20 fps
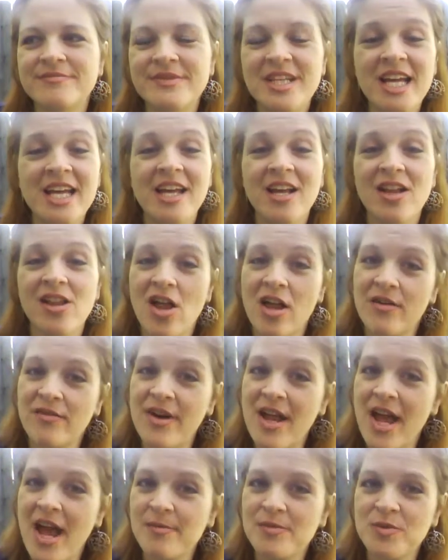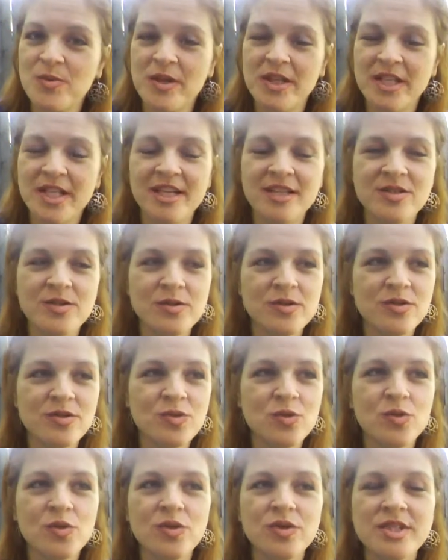taking a lot of naps while the kids are in
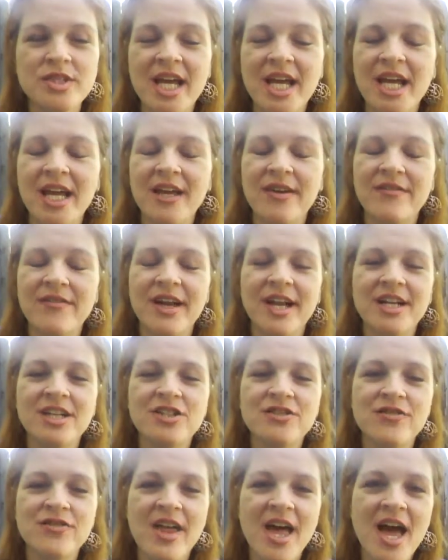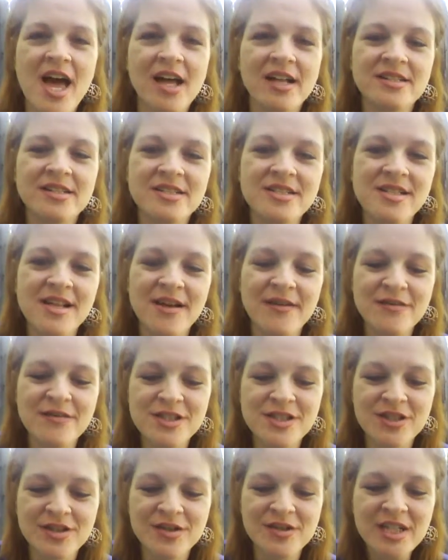school and taking advantage of that and stuff.
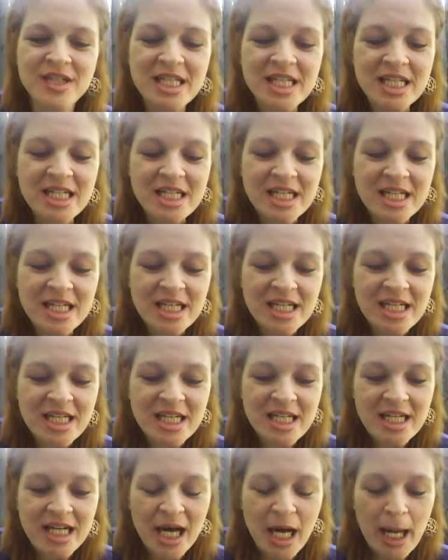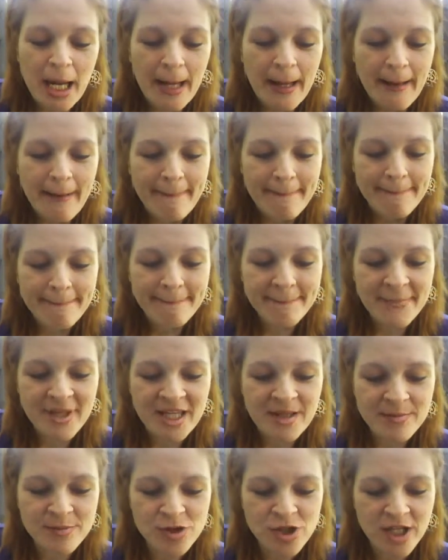So I'm
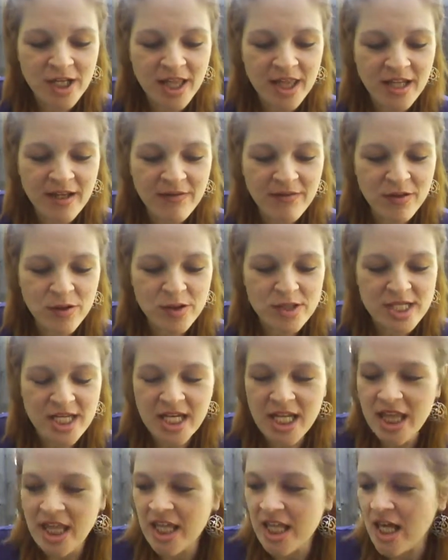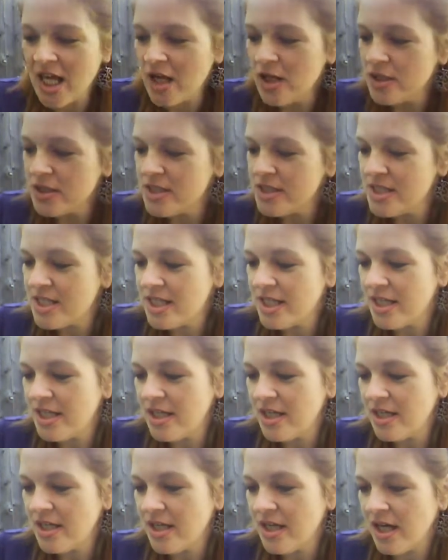trying to think if there's anything else.
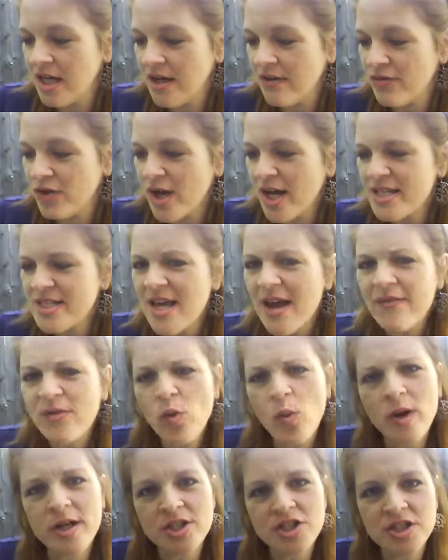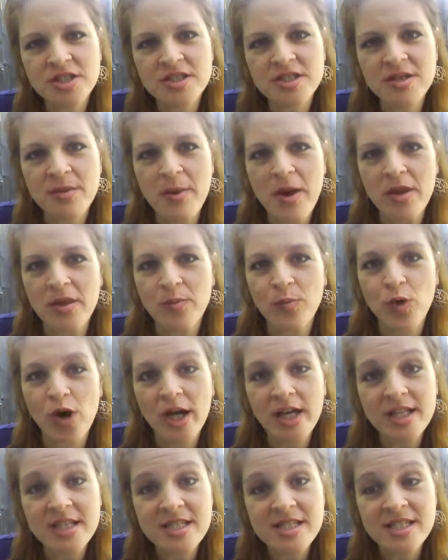If you guys have questions about the
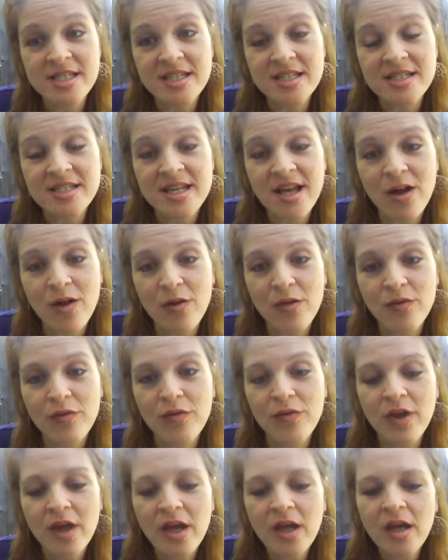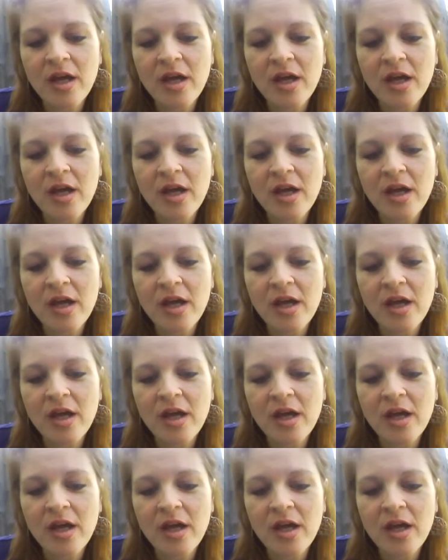pregnancy itself,